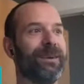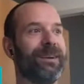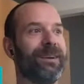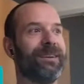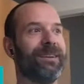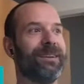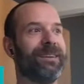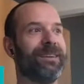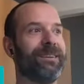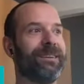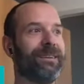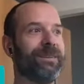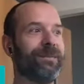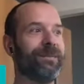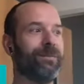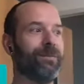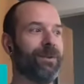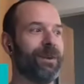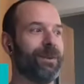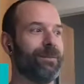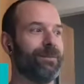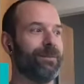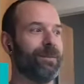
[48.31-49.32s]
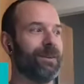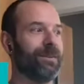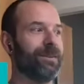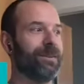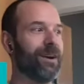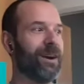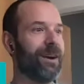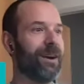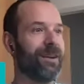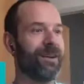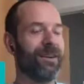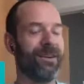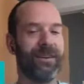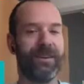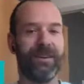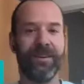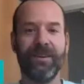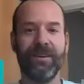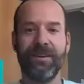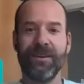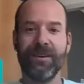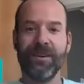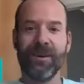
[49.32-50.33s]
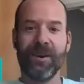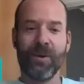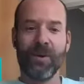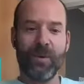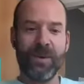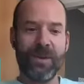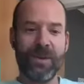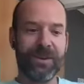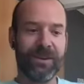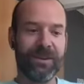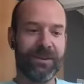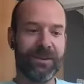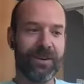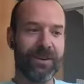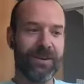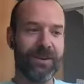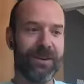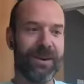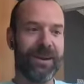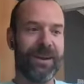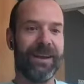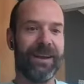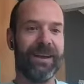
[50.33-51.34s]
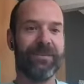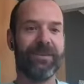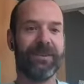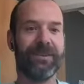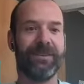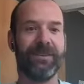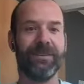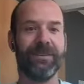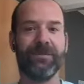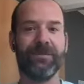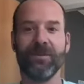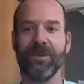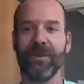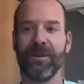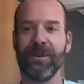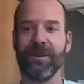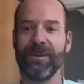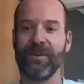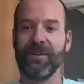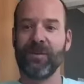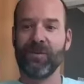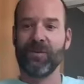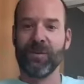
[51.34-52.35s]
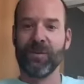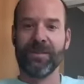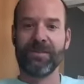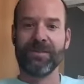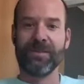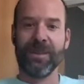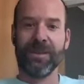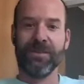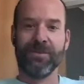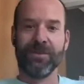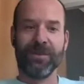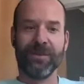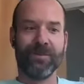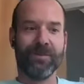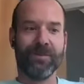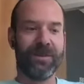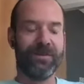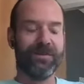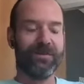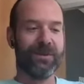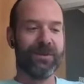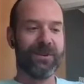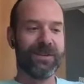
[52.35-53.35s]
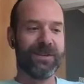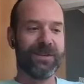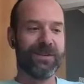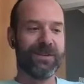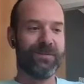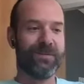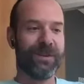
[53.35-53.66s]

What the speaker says: I think if we had been talking a week ago, I'd have a different kind of stress level in my voice,